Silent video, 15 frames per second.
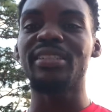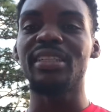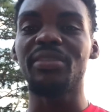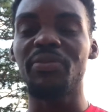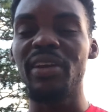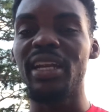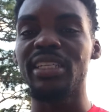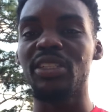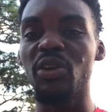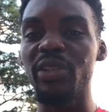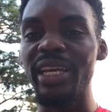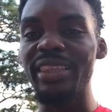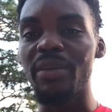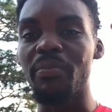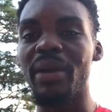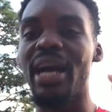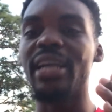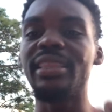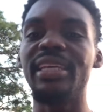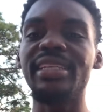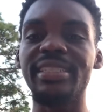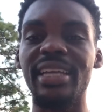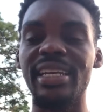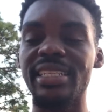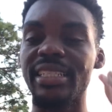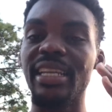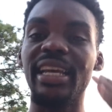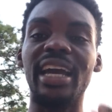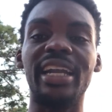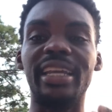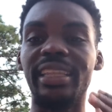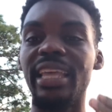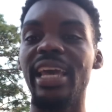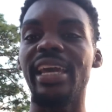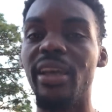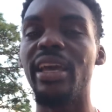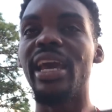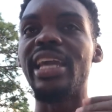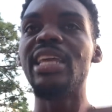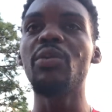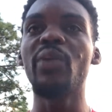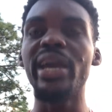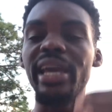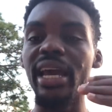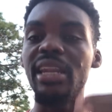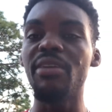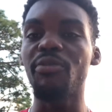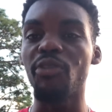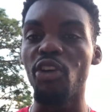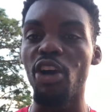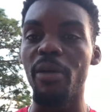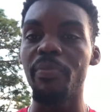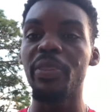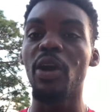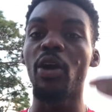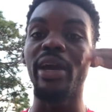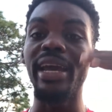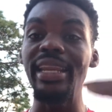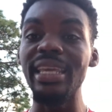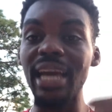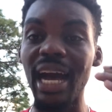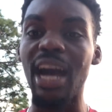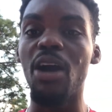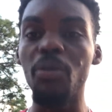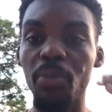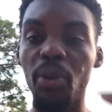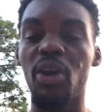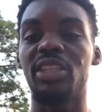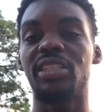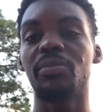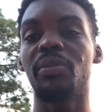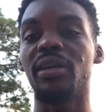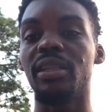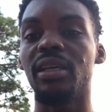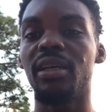feel as though they demand these things and they got to take it any way, any form, or anyhow possible